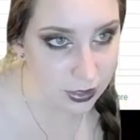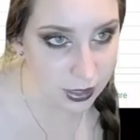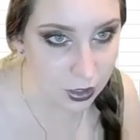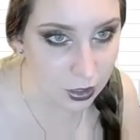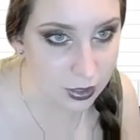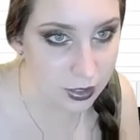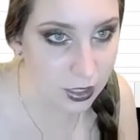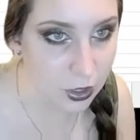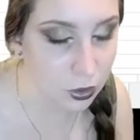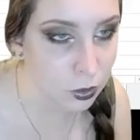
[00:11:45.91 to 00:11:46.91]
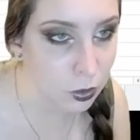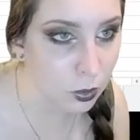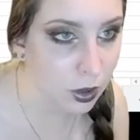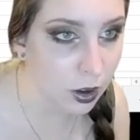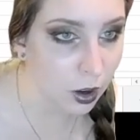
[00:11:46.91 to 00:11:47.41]
here is that you
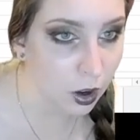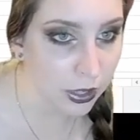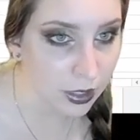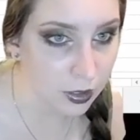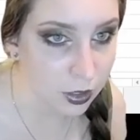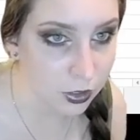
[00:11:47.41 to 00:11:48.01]
are in